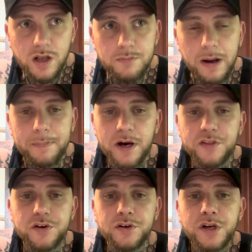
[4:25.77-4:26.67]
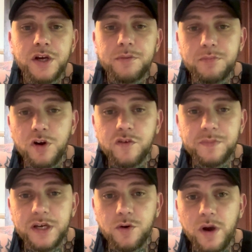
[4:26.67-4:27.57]
my mother moved
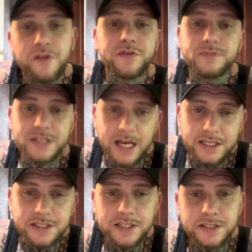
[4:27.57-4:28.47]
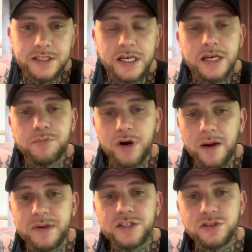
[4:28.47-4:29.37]
me away from Texas,
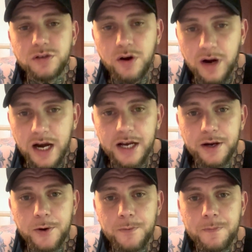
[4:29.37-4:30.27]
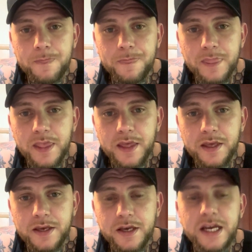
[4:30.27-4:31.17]
brought me to Ohio,
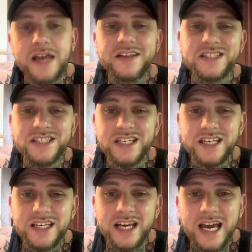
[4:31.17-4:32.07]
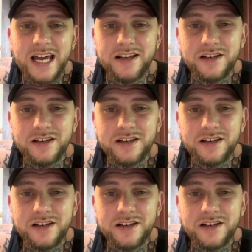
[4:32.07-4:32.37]
and then she had